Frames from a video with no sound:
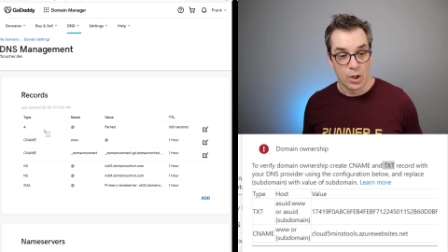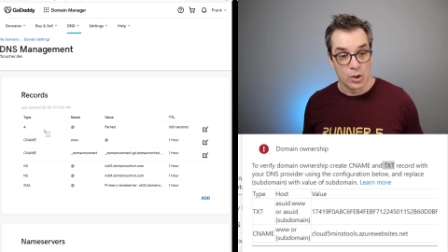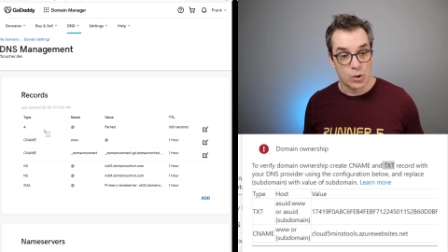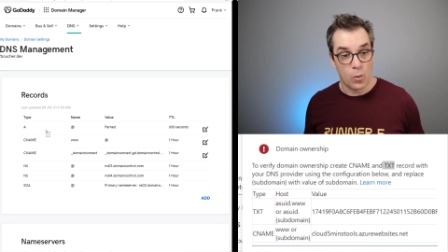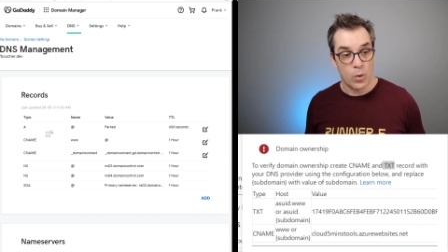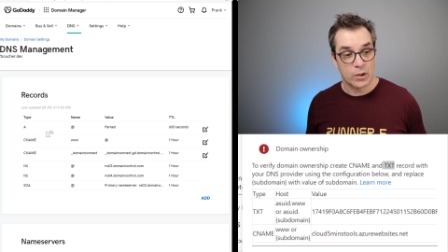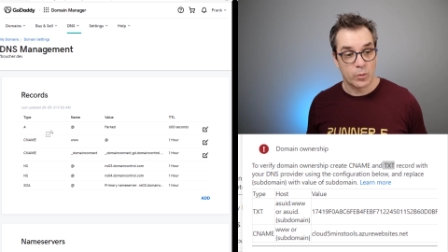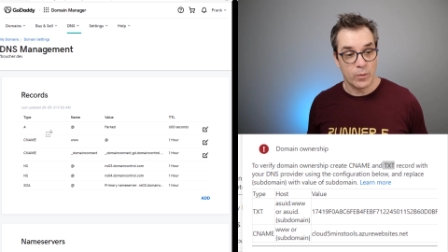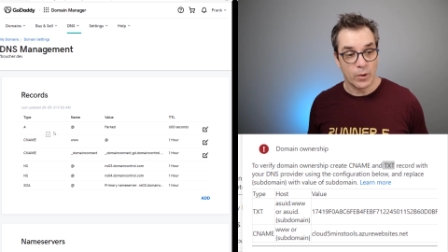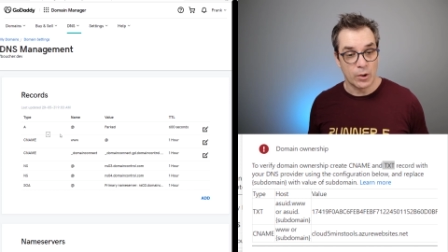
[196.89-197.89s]
So what
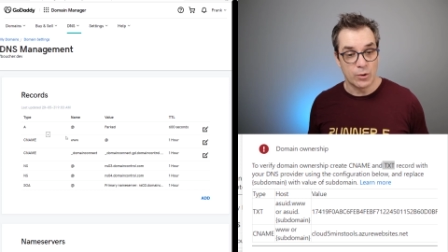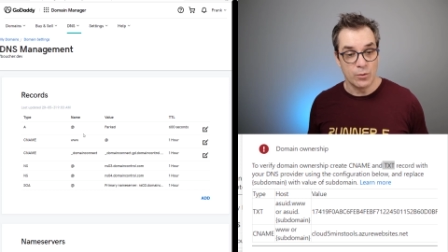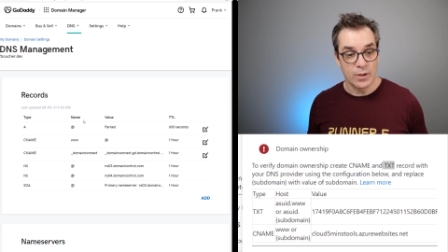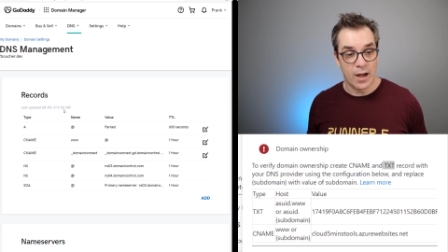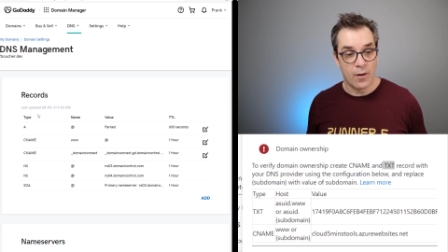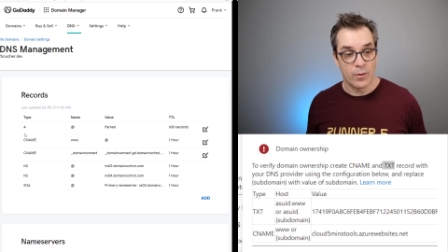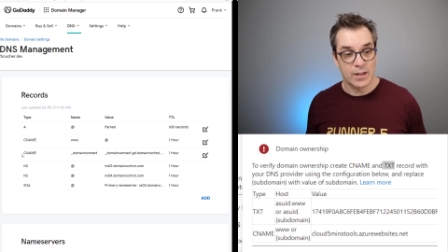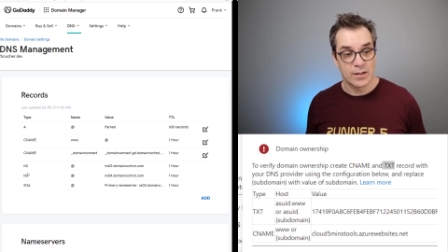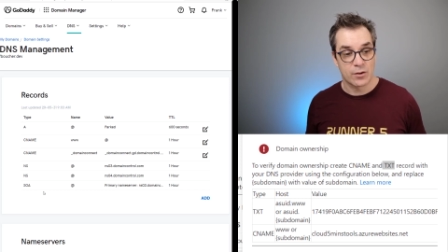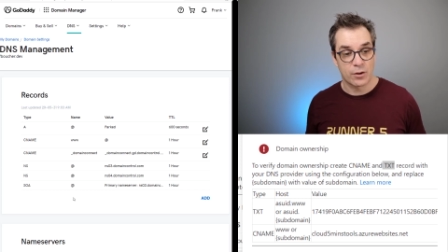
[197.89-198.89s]
we want to do now
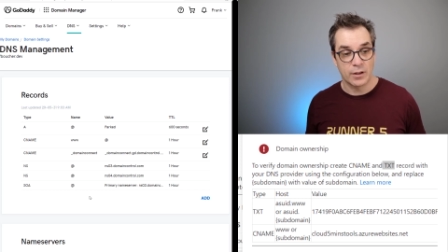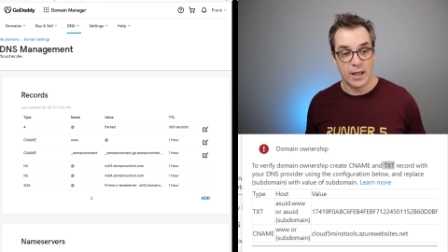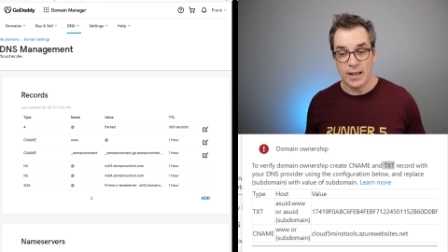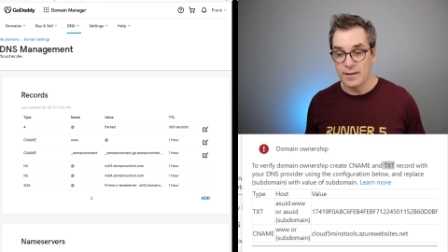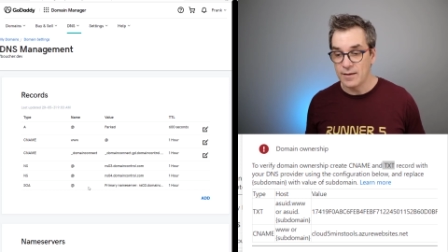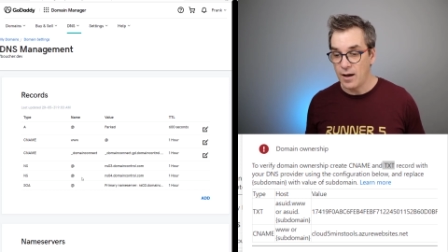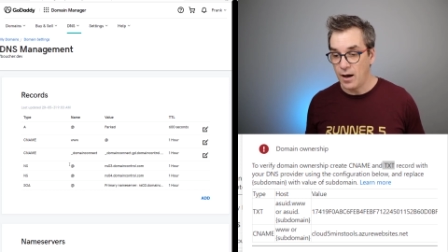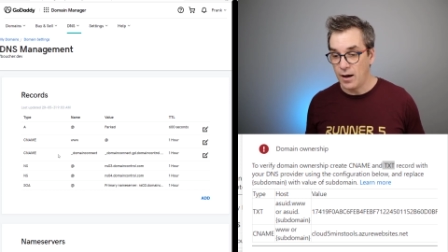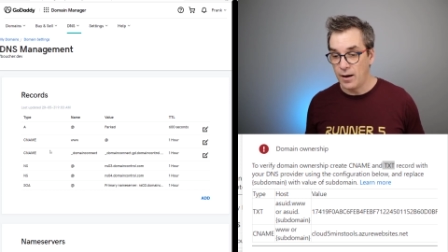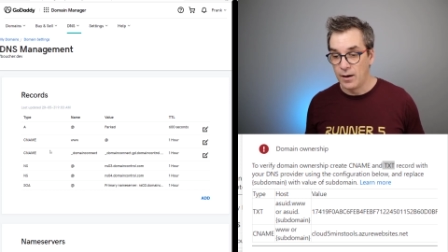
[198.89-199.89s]
is create
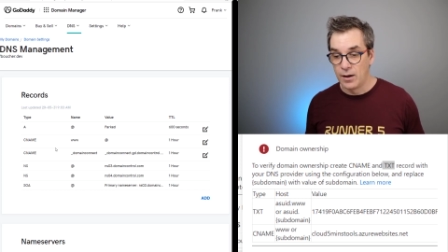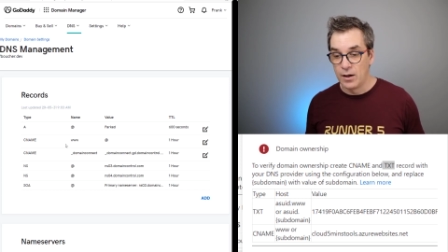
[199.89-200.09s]
a